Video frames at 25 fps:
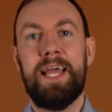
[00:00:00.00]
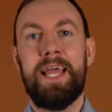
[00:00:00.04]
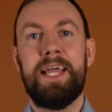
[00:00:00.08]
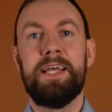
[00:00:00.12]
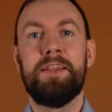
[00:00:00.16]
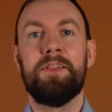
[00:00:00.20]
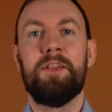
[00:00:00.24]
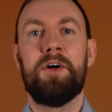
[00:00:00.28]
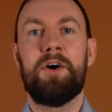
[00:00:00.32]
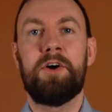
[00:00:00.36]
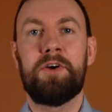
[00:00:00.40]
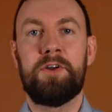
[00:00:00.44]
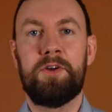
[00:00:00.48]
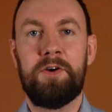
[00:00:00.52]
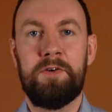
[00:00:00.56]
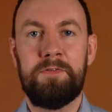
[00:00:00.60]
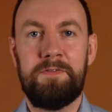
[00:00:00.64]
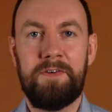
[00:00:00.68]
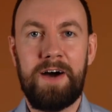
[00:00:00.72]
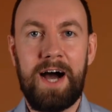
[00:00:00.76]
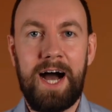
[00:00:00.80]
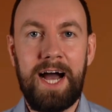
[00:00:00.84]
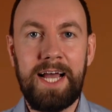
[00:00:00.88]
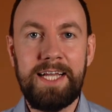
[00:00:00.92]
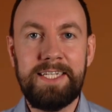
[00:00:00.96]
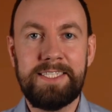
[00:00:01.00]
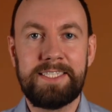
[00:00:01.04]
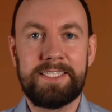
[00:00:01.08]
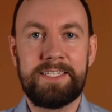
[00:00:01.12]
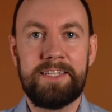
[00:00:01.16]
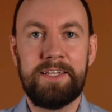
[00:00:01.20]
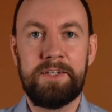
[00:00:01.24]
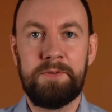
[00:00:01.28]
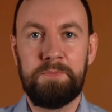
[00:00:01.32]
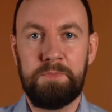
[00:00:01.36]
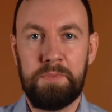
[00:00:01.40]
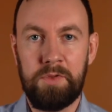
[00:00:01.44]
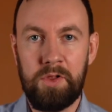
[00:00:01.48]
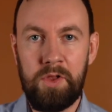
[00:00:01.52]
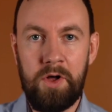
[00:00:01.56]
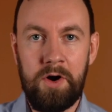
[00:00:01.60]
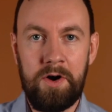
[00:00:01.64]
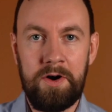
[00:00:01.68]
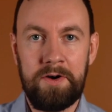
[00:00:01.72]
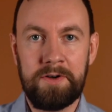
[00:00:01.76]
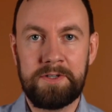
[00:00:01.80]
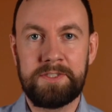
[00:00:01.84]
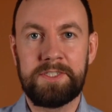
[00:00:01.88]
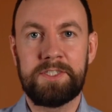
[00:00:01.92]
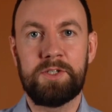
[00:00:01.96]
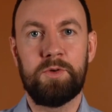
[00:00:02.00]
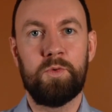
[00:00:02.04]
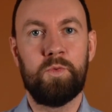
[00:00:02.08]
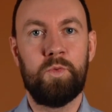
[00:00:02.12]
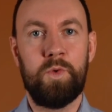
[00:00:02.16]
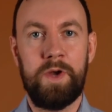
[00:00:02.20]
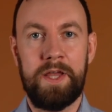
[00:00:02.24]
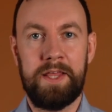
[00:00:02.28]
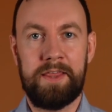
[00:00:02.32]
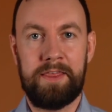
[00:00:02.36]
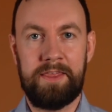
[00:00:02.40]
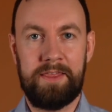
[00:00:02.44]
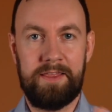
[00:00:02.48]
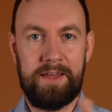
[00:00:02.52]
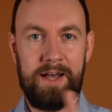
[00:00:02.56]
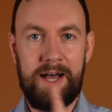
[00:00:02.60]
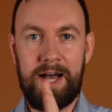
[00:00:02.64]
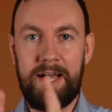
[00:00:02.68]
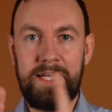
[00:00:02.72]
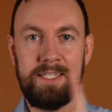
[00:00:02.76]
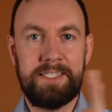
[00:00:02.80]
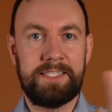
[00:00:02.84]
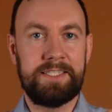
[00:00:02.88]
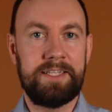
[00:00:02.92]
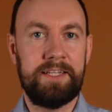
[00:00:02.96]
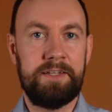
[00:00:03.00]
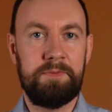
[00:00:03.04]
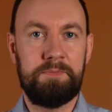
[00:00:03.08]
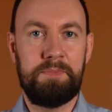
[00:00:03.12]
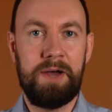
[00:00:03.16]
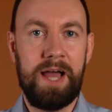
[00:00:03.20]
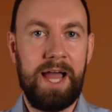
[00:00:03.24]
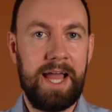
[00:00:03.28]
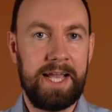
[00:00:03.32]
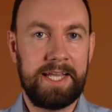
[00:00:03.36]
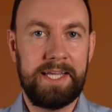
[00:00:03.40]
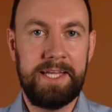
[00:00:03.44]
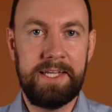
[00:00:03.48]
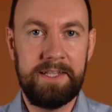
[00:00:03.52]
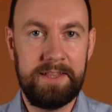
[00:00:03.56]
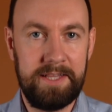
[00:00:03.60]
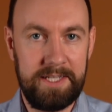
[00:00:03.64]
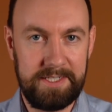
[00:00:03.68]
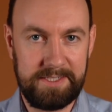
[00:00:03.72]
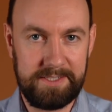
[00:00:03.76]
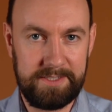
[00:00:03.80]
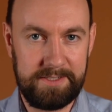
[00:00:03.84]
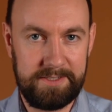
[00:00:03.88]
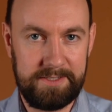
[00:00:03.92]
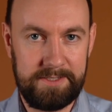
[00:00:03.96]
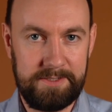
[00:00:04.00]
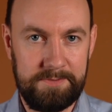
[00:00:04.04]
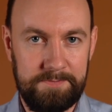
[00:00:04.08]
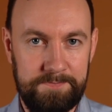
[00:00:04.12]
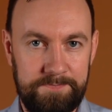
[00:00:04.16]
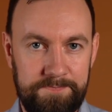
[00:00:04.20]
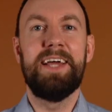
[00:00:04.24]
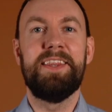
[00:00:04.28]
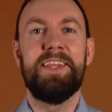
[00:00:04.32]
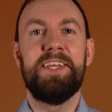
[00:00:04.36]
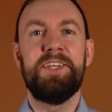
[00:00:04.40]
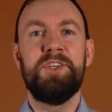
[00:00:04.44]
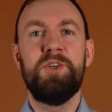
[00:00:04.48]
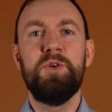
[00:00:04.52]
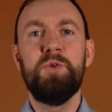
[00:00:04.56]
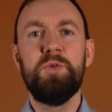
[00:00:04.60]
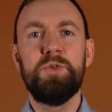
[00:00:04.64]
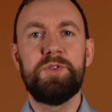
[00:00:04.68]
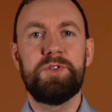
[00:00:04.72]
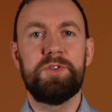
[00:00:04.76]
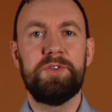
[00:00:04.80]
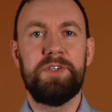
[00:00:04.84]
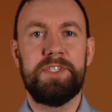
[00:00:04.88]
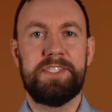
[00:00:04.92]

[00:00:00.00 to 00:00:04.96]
a lot of Iceland blogs with Iceland packing lists. And they usually